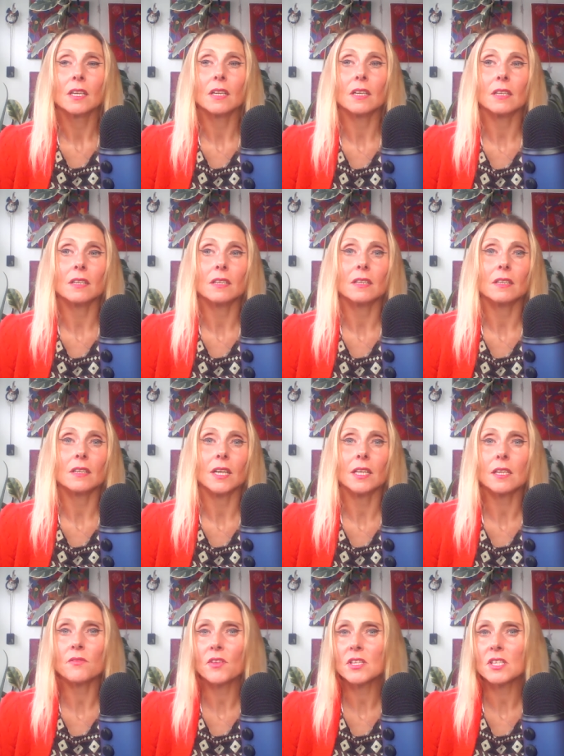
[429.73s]
uh,
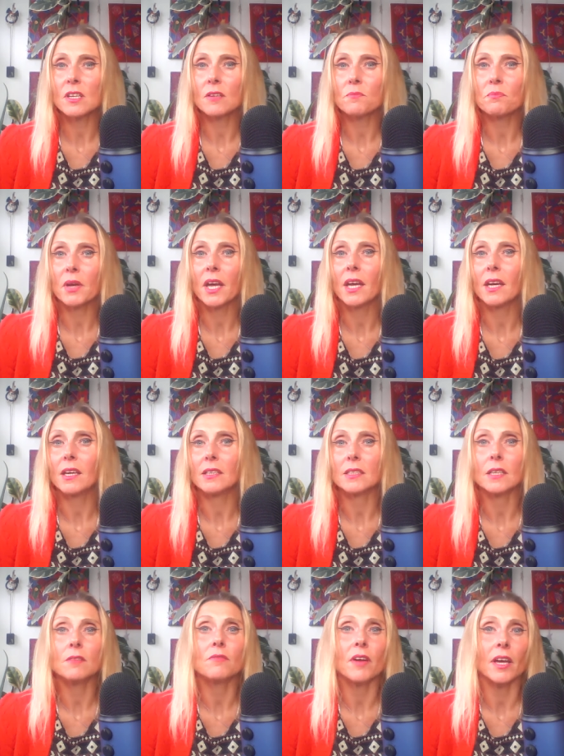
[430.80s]
and if it's a paid
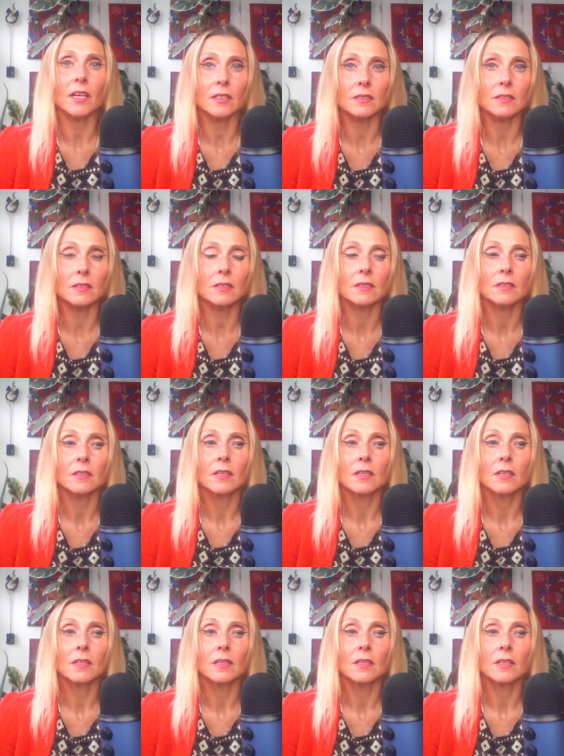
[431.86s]
event